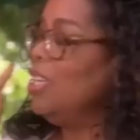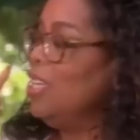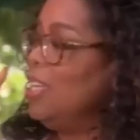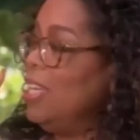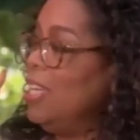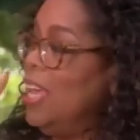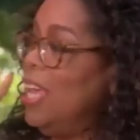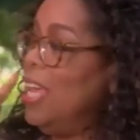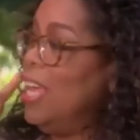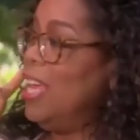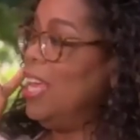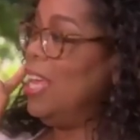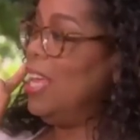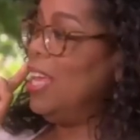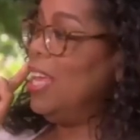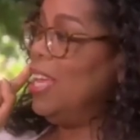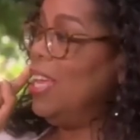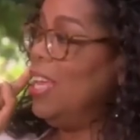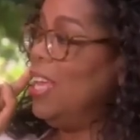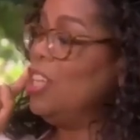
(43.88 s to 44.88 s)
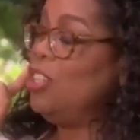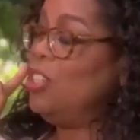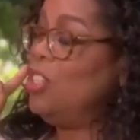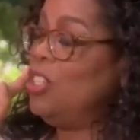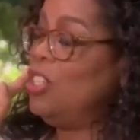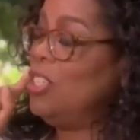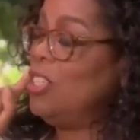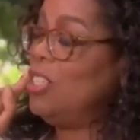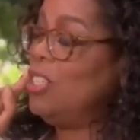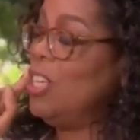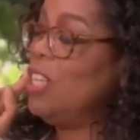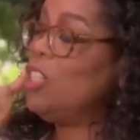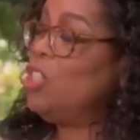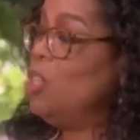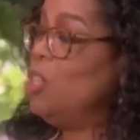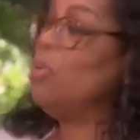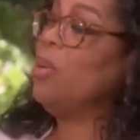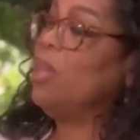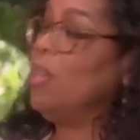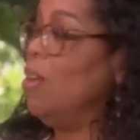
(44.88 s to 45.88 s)
see myself yet. I wasn't she, ready. And
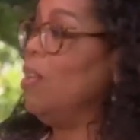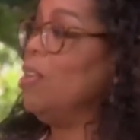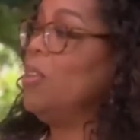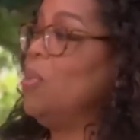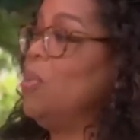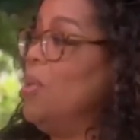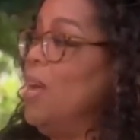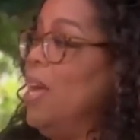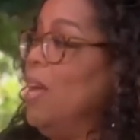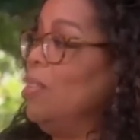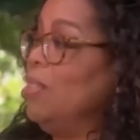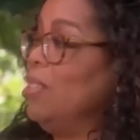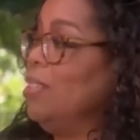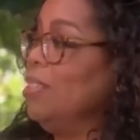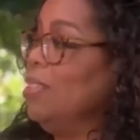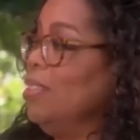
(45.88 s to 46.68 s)
she would call you out. Oh,